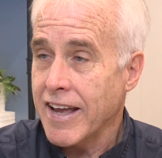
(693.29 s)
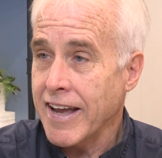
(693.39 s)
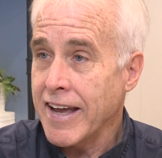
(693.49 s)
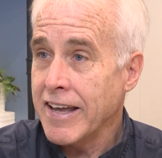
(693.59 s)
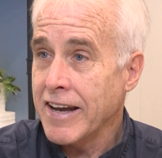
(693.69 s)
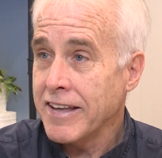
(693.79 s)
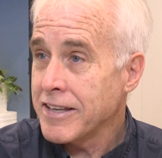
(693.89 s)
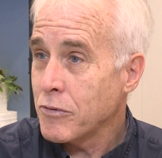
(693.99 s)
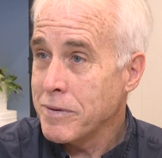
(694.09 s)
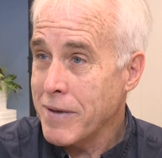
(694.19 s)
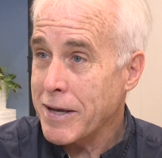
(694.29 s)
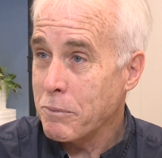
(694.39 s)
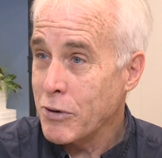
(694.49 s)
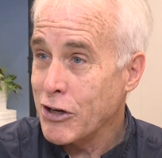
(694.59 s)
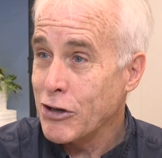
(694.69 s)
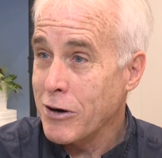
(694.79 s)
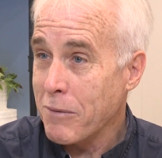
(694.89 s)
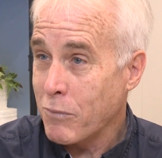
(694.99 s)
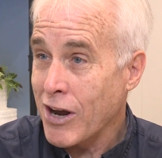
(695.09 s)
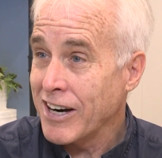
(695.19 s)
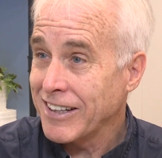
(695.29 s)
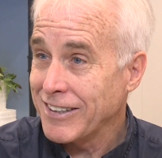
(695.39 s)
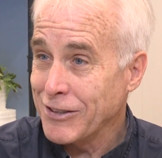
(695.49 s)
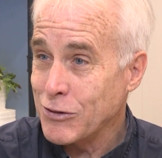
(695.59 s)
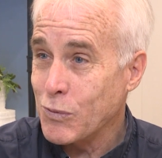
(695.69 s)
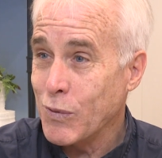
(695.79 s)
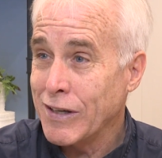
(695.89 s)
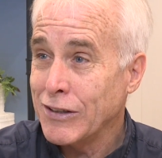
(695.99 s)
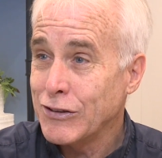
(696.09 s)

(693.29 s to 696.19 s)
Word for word: and I think we make a pretty good product as well.